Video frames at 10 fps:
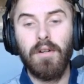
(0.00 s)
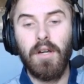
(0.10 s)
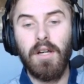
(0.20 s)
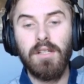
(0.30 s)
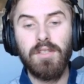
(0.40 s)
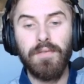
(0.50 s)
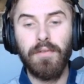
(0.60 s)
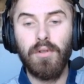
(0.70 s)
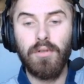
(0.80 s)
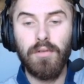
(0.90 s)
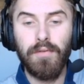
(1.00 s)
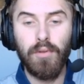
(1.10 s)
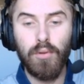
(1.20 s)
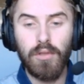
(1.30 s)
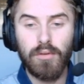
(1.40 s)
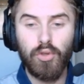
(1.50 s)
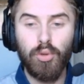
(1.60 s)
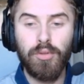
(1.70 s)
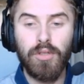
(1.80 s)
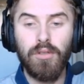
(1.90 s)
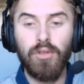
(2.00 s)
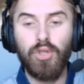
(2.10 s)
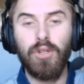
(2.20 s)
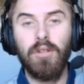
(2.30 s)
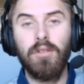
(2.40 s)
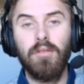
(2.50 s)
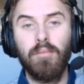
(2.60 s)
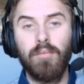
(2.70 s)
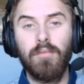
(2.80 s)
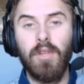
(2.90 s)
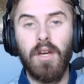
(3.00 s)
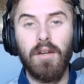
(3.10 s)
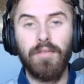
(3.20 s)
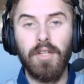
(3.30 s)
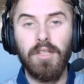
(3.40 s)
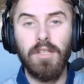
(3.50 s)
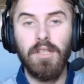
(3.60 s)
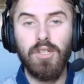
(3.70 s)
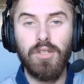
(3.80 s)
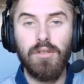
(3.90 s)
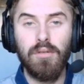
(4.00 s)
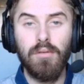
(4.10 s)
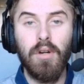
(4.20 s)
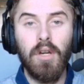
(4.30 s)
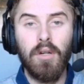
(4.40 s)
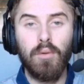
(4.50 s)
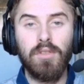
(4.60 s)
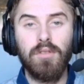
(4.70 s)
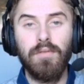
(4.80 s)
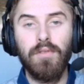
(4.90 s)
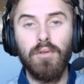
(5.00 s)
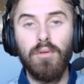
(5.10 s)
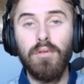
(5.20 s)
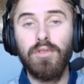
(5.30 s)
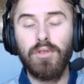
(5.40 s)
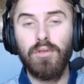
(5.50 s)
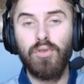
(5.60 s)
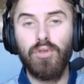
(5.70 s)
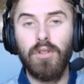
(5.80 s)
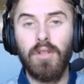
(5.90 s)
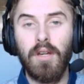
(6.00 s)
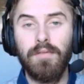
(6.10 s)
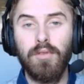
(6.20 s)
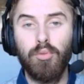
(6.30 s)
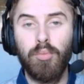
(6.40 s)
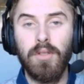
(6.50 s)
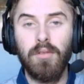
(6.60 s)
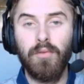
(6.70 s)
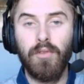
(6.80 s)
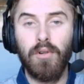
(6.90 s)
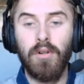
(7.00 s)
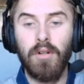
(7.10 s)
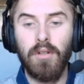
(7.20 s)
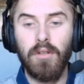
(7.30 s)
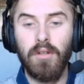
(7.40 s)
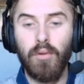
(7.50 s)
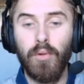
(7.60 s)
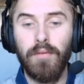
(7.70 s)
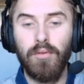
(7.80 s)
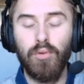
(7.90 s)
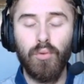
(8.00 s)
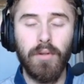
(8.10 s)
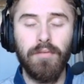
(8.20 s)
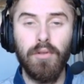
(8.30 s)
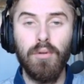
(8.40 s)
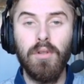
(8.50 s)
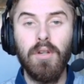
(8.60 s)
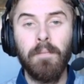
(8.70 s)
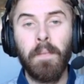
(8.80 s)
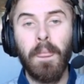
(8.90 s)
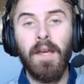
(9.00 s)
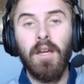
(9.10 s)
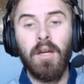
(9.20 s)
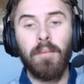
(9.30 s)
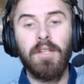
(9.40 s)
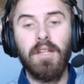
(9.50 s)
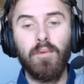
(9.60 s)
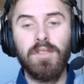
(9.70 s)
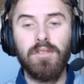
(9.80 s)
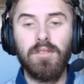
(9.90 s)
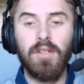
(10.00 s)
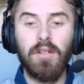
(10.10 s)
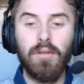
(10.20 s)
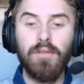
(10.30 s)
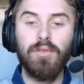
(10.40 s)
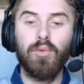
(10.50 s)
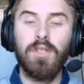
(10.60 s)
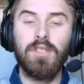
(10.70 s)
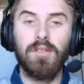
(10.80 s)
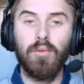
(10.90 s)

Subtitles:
as for the fuel consumption, you shouldn't have any issue with the fuel, so you shouldn't have to pit for to refuel. But then with the tires, with